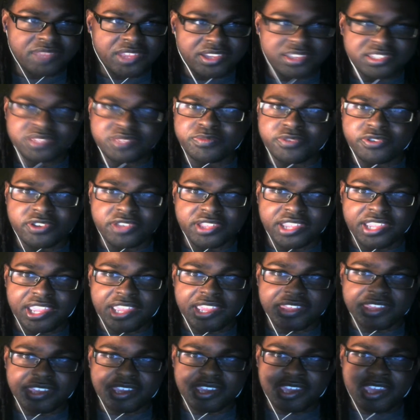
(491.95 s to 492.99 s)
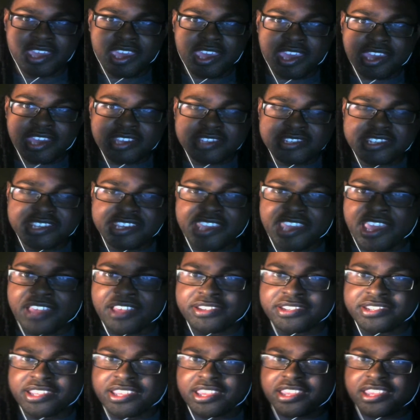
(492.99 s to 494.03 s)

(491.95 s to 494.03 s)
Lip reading: spoiling anything, she yells,